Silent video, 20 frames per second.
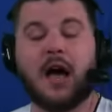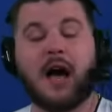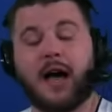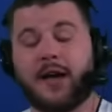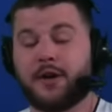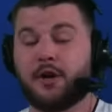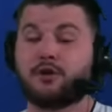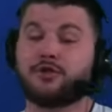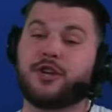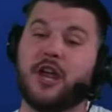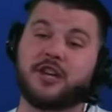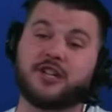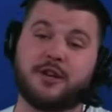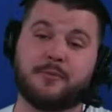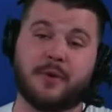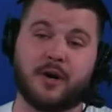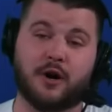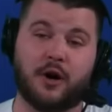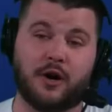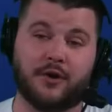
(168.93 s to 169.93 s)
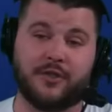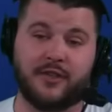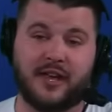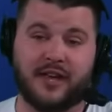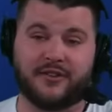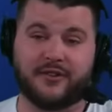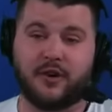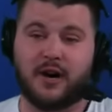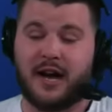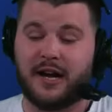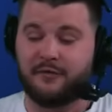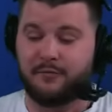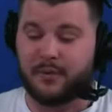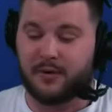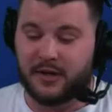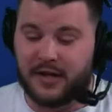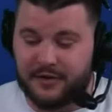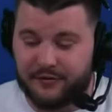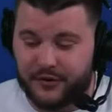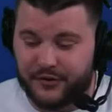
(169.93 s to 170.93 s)
I know J.J. McCarthy has a lot of
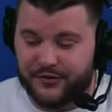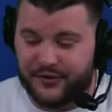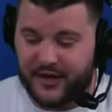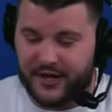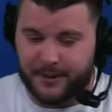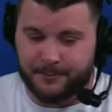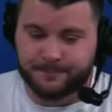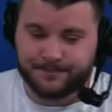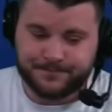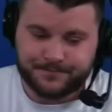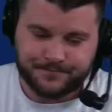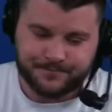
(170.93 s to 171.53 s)
believers in him.